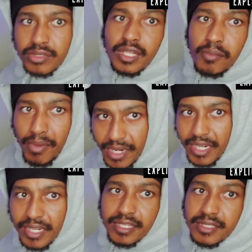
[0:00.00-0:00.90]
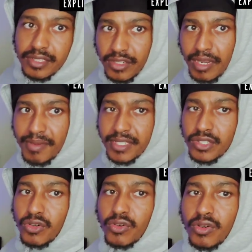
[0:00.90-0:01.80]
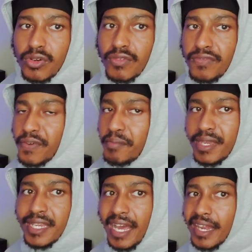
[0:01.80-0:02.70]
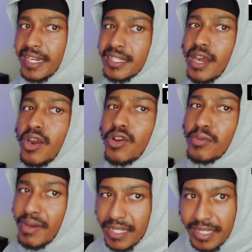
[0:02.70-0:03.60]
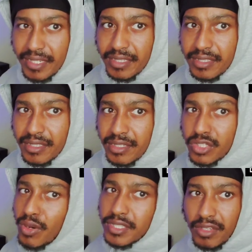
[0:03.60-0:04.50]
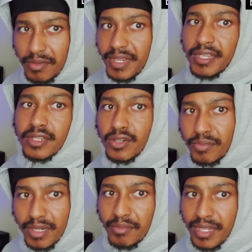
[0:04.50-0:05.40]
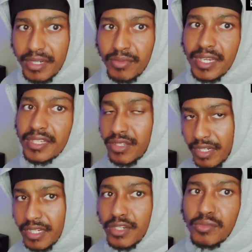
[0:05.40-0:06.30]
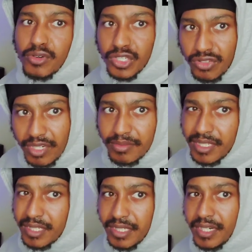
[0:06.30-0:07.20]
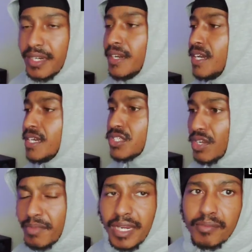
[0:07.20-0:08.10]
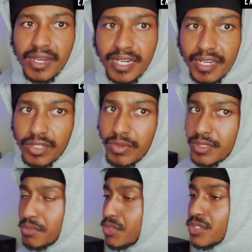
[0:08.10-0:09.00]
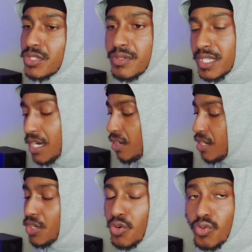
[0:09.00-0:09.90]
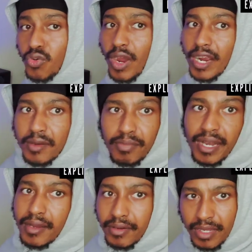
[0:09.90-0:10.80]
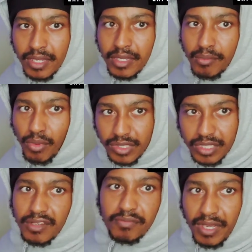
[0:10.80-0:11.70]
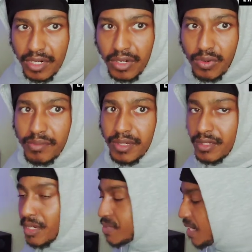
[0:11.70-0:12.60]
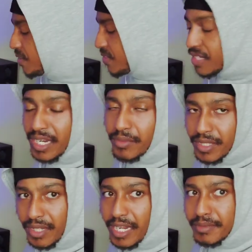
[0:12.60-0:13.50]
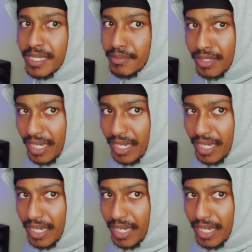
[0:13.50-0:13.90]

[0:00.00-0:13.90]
the money is, you know what I mean? So for me, I like to earn my things. So I started making a little bit of money with, I started getting a little more streams this year, started making money other ways with music. So it's like, all right, cool, I could buy more stuff, better equipment. You know what I'm saying? I even did that with the laptop. The